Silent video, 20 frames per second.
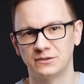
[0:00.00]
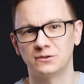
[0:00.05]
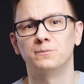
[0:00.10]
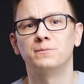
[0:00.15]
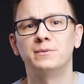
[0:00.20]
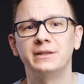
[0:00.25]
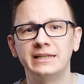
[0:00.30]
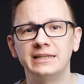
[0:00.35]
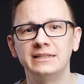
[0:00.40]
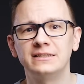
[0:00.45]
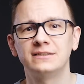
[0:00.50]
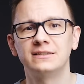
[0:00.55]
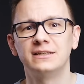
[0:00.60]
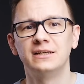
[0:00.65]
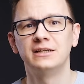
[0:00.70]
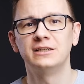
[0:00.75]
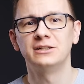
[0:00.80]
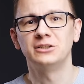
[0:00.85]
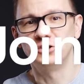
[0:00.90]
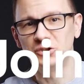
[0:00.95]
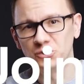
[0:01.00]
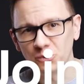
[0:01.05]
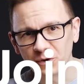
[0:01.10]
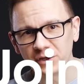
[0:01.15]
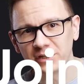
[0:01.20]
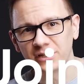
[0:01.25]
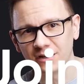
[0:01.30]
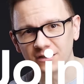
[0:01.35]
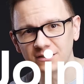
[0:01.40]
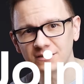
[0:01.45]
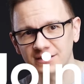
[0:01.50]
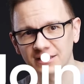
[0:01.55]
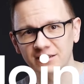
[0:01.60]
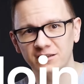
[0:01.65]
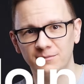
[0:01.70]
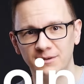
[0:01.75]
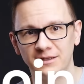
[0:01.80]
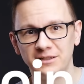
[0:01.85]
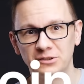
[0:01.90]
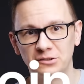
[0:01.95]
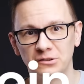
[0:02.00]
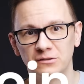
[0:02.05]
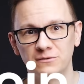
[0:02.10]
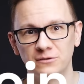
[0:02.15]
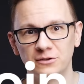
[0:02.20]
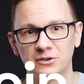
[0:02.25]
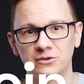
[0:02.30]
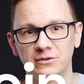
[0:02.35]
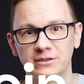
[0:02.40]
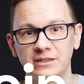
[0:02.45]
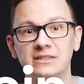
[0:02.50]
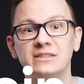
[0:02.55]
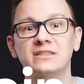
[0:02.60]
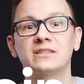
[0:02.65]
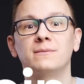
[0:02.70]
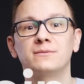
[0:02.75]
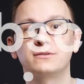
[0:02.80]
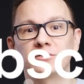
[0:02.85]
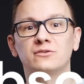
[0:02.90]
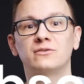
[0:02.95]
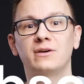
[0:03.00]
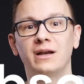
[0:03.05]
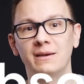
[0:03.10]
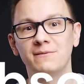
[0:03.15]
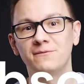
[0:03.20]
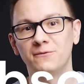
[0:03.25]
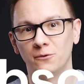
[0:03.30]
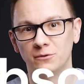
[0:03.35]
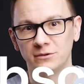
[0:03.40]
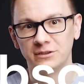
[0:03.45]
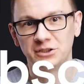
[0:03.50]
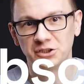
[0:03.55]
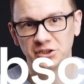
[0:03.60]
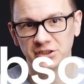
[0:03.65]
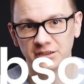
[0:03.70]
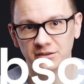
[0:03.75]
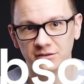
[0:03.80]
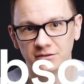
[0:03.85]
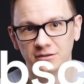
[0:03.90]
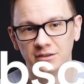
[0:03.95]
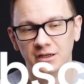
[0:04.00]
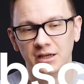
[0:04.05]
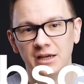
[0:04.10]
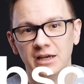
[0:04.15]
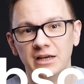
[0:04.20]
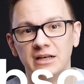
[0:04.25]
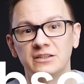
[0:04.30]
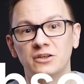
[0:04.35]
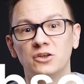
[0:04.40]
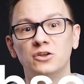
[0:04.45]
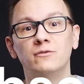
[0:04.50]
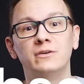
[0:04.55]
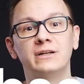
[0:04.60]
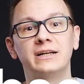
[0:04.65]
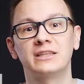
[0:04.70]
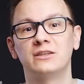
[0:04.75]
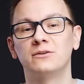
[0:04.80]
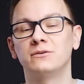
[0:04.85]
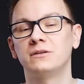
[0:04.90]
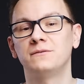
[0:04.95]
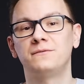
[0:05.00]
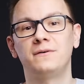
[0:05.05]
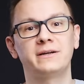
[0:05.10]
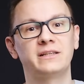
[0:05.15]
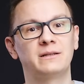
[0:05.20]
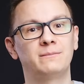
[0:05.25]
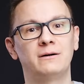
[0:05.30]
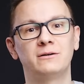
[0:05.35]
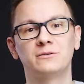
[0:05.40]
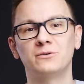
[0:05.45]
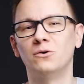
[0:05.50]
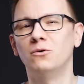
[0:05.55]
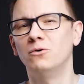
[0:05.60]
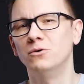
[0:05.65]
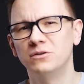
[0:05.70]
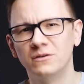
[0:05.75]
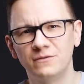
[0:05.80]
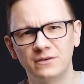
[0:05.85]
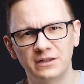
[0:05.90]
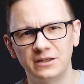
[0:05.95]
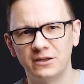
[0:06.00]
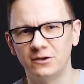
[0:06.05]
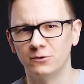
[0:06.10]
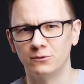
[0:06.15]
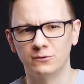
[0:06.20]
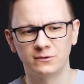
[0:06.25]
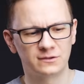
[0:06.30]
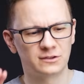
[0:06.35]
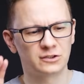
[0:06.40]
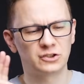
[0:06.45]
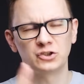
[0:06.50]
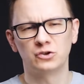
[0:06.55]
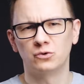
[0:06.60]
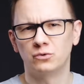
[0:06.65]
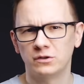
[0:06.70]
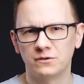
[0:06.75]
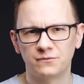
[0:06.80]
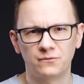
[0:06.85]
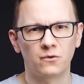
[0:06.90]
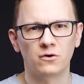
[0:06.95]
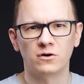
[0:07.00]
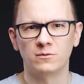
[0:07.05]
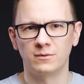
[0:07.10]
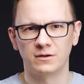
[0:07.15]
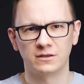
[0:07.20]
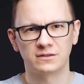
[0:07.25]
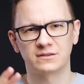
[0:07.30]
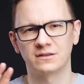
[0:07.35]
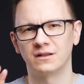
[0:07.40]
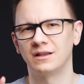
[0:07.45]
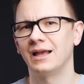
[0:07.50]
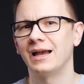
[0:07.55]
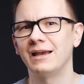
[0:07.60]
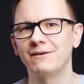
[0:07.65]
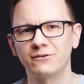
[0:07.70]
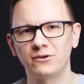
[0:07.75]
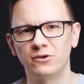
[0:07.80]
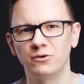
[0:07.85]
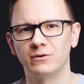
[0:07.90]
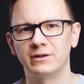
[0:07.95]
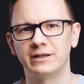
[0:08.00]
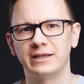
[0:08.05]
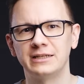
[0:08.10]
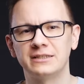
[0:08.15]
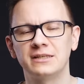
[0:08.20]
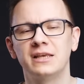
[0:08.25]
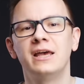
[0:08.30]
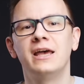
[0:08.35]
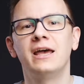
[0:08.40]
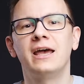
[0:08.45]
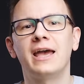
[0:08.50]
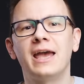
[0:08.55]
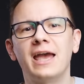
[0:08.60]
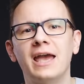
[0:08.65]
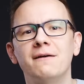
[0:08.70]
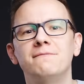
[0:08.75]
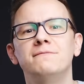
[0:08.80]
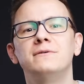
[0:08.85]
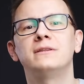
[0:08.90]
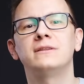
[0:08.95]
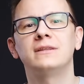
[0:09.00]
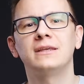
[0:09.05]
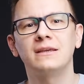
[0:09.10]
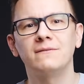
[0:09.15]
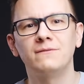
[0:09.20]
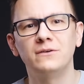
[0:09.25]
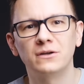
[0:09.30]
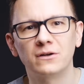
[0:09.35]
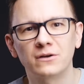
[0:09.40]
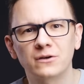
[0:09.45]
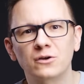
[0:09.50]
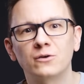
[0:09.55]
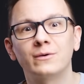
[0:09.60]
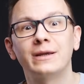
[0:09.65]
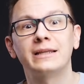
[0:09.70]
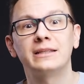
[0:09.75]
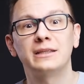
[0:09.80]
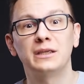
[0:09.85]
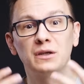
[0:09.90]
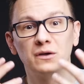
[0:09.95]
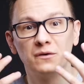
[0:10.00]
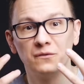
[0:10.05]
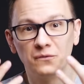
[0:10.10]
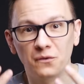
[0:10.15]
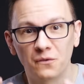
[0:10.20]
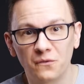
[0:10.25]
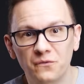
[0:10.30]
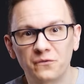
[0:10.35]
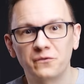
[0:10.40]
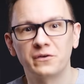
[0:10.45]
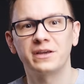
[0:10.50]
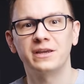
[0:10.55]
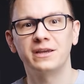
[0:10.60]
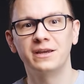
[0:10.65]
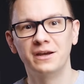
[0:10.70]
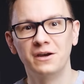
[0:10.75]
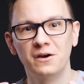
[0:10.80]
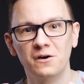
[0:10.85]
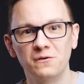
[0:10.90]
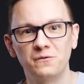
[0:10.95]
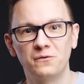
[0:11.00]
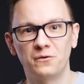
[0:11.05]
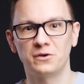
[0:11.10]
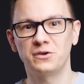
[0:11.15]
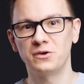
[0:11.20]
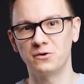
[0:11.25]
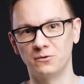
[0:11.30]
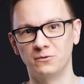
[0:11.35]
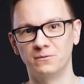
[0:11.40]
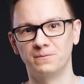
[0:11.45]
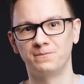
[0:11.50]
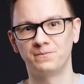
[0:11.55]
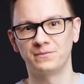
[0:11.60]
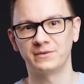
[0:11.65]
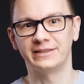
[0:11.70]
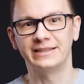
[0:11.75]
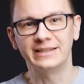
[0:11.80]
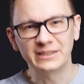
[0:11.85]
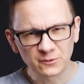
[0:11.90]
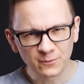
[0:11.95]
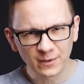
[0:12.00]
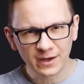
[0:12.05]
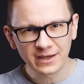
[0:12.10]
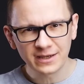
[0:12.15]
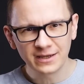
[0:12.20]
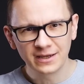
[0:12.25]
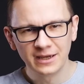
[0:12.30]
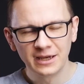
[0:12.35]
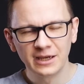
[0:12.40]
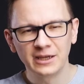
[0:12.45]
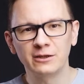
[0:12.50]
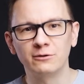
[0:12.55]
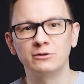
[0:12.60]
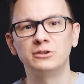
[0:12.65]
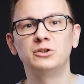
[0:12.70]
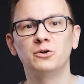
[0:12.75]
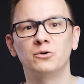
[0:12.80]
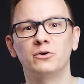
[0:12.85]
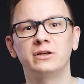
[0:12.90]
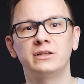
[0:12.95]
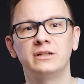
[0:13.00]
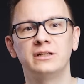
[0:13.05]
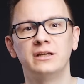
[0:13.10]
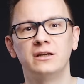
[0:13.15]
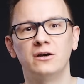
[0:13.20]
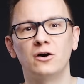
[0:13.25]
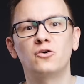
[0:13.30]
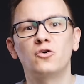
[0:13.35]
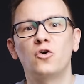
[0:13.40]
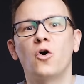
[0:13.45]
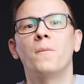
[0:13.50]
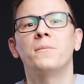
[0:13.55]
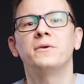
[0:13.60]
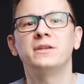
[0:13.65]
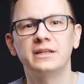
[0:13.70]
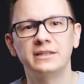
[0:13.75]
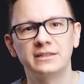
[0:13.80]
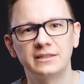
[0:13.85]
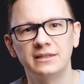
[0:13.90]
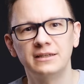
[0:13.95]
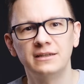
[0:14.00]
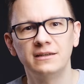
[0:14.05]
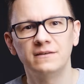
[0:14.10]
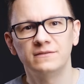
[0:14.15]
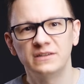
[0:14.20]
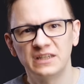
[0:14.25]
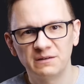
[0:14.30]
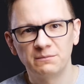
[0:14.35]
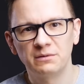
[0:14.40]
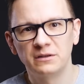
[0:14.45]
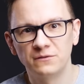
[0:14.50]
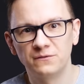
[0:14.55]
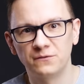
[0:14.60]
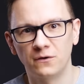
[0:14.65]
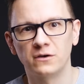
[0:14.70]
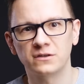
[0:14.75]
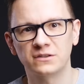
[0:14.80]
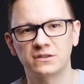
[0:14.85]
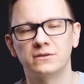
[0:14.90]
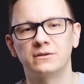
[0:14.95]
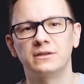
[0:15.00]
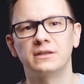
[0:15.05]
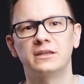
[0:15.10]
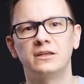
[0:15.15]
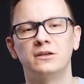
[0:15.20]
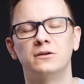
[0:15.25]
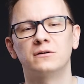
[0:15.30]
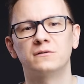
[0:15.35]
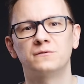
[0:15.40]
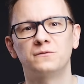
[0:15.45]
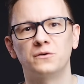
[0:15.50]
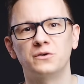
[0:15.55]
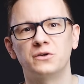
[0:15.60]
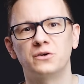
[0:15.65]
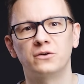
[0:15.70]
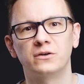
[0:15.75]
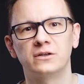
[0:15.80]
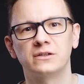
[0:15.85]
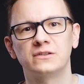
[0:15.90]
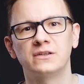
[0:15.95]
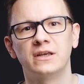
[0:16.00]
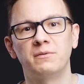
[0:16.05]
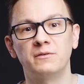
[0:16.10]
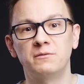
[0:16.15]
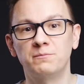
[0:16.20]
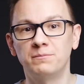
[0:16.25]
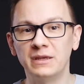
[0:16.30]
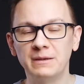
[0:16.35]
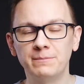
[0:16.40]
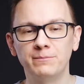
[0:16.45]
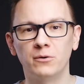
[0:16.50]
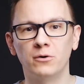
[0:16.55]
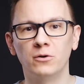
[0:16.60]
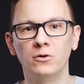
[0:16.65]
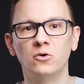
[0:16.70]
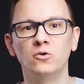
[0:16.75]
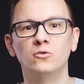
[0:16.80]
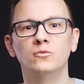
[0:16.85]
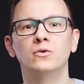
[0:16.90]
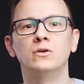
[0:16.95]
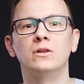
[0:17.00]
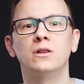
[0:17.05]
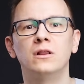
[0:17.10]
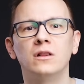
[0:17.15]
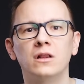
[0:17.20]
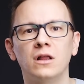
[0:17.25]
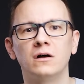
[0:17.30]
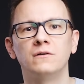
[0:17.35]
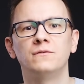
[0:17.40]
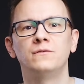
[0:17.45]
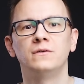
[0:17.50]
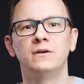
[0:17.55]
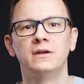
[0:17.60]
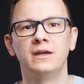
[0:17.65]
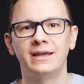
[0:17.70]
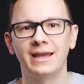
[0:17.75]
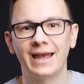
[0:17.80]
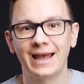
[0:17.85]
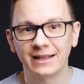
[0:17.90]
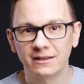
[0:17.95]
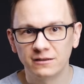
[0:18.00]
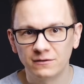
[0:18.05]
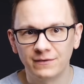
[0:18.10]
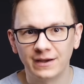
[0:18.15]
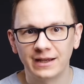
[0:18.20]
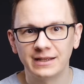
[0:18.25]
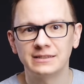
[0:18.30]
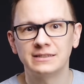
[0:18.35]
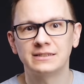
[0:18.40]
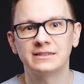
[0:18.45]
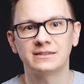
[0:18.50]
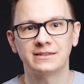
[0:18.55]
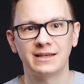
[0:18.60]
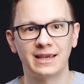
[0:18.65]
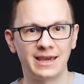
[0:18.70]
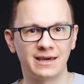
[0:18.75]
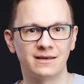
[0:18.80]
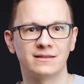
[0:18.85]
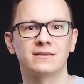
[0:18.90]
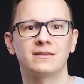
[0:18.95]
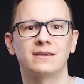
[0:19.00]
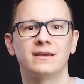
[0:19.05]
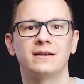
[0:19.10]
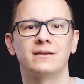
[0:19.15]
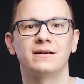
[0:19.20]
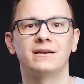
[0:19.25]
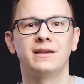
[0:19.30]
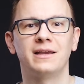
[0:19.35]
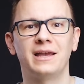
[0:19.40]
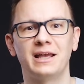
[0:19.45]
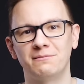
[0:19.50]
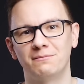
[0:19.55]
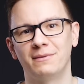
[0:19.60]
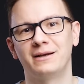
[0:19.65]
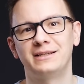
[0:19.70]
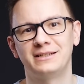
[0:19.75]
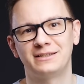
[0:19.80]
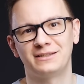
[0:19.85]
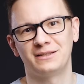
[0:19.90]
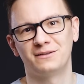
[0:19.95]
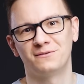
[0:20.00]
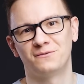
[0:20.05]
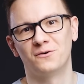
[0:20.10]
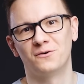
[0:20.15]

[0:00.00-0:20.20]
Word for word: So please join us at the Medical Futurist, subscribe for this channel, so you will get notified about all the videos, the short formats, the live Q&As, everything we are creating for free for you. This way, you join a community we have been fostering here for years with people who would love advanced healthcare and medicine